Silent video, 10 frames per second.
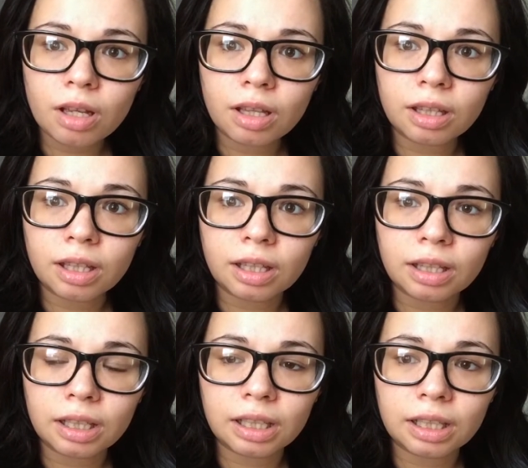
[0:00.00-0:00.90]

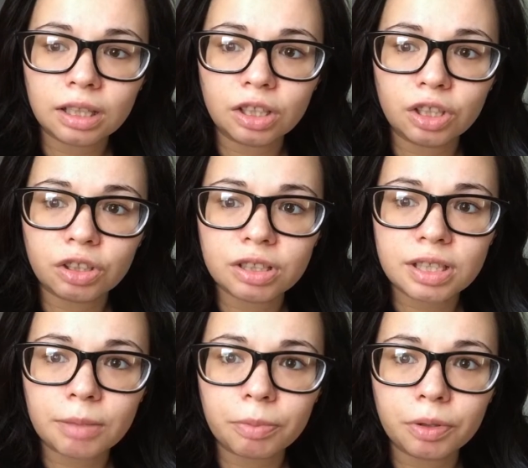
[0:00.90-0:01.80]
then they did a urine
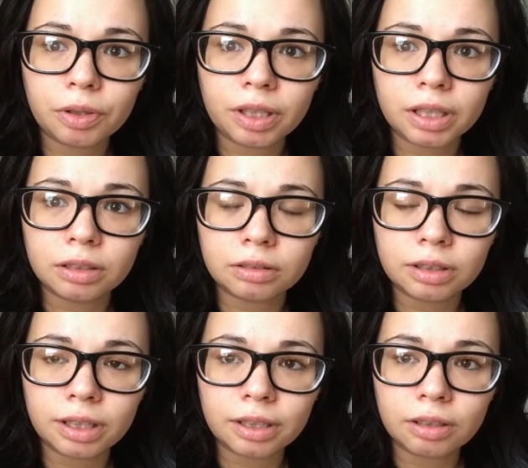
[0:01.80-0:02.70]
sample and
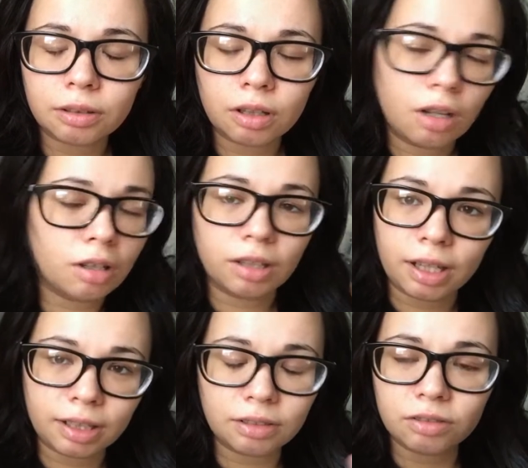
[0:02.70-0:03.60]
all
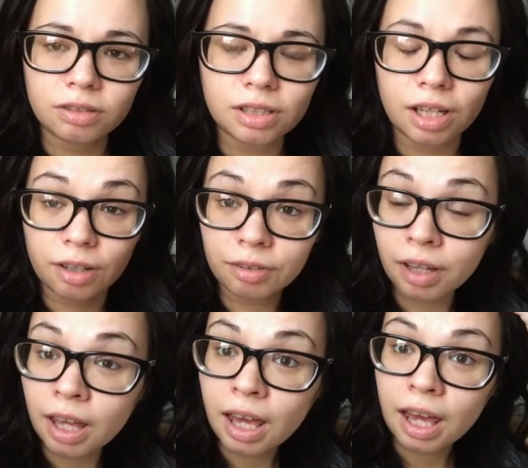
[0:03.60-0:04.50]
that stuff,
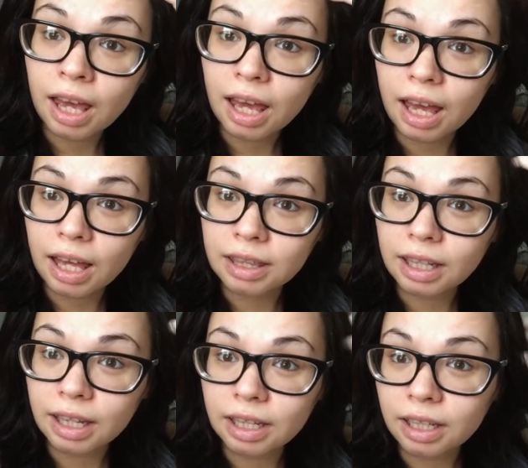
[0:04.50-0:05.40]
and
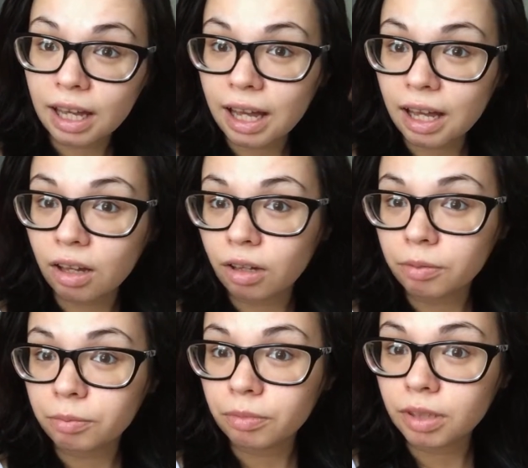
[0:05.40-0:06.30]
then
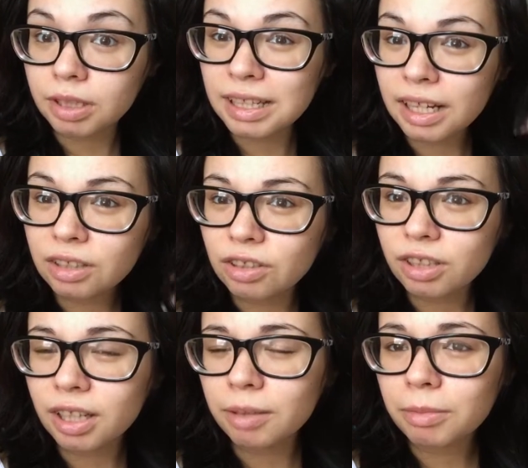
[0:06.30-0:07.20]
the doctor
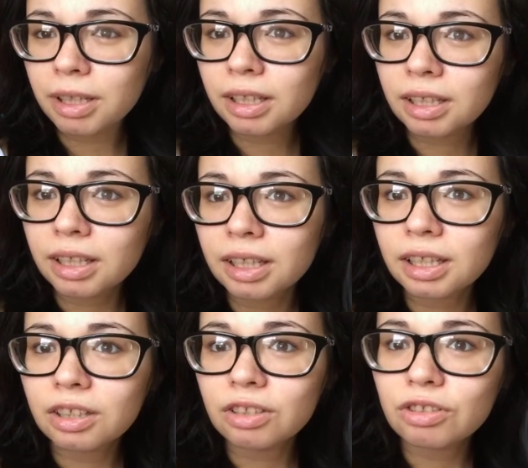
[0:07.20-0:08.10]
came in,
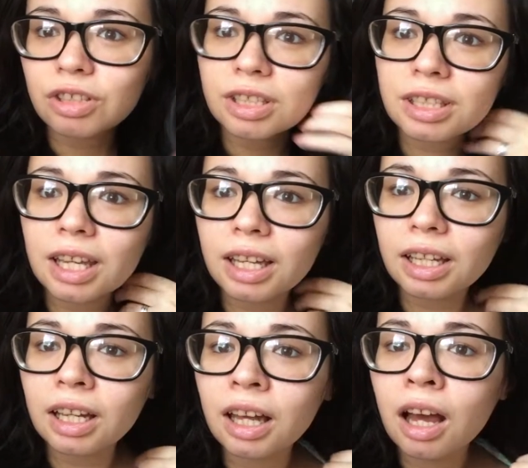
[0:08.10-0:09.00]
and she's like,